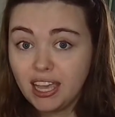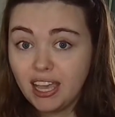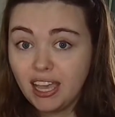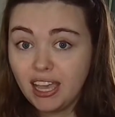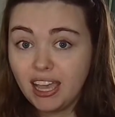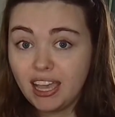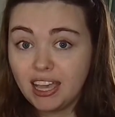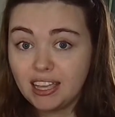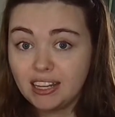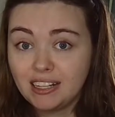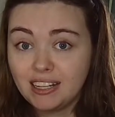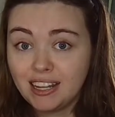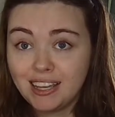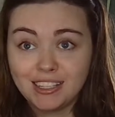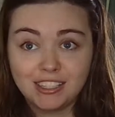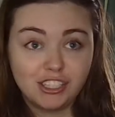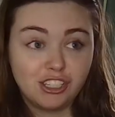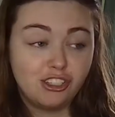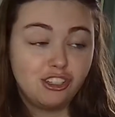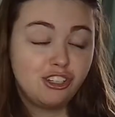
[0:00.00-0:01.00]
and
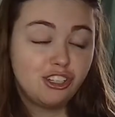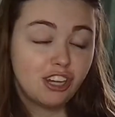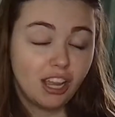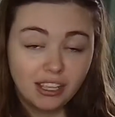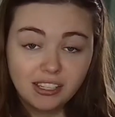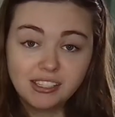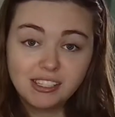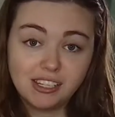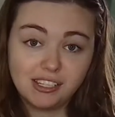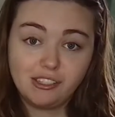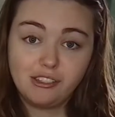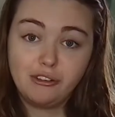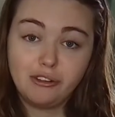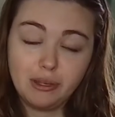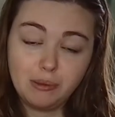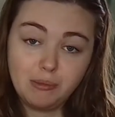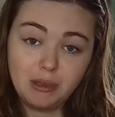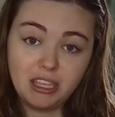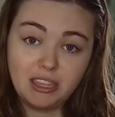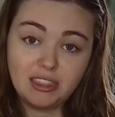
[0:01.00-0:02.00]
it's just as
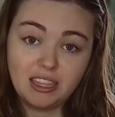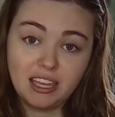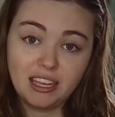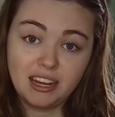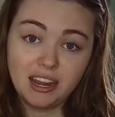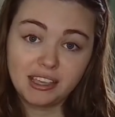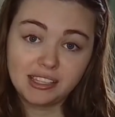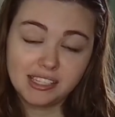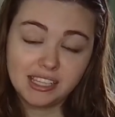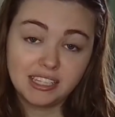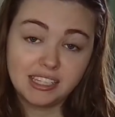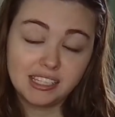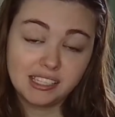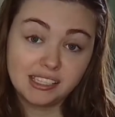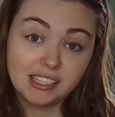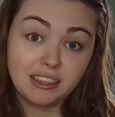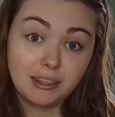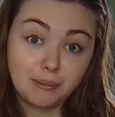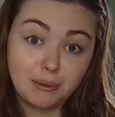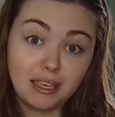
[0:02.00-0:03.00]
creepy then as it is
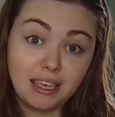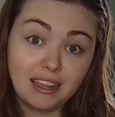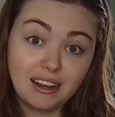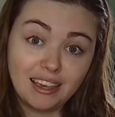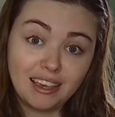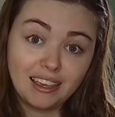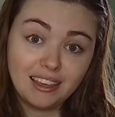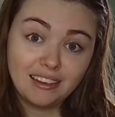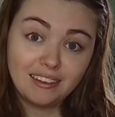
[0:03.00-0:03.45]
in the beginning.